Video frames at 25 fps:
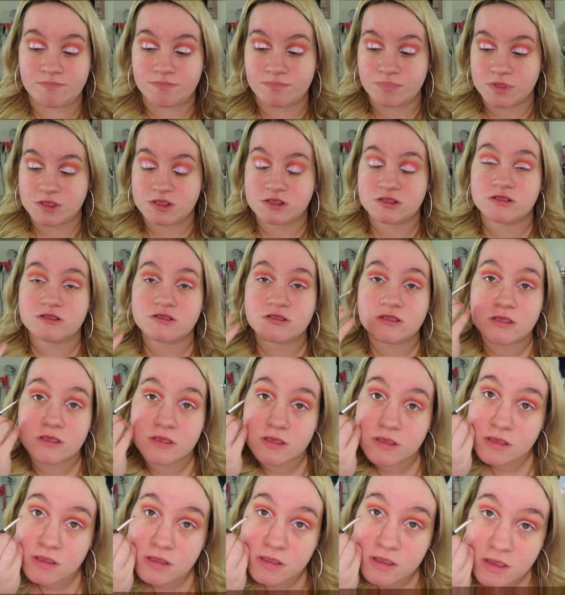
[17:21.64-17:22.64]
Let me
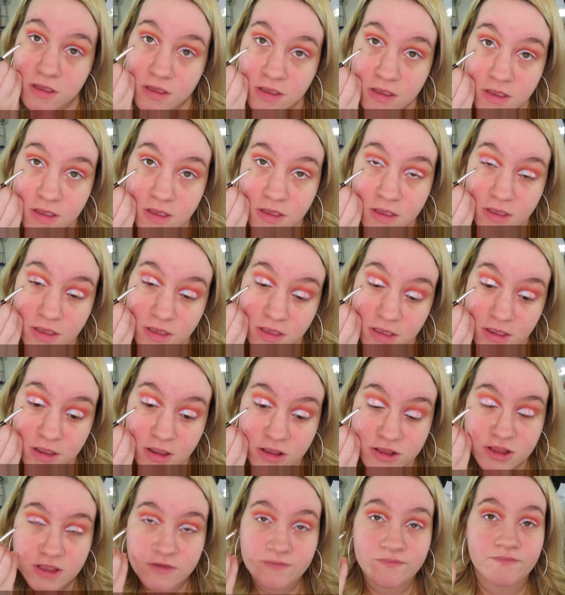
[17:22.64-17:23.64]
see.
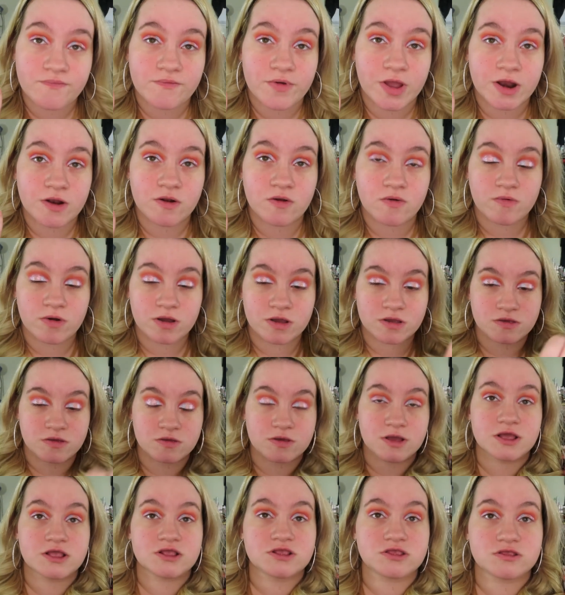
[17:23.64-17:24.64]
So I don't want you
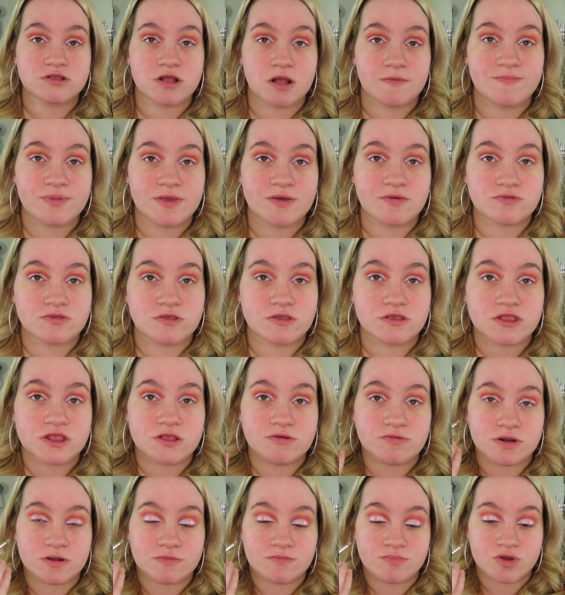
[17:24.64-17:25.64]
guys to not be able to see
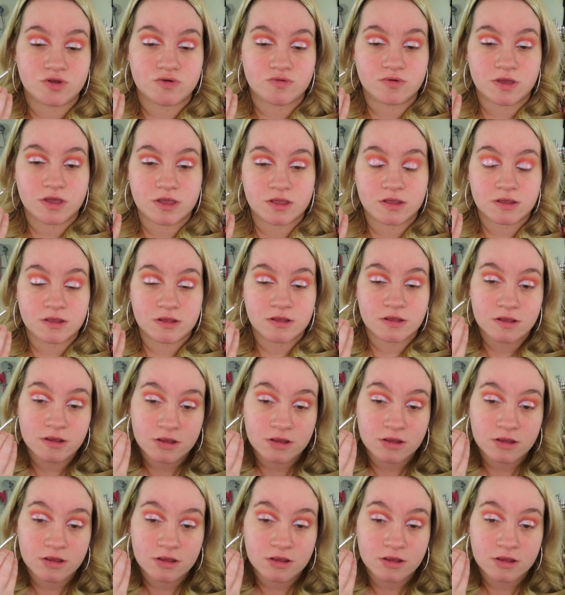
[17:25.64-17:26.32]
what I'm doing.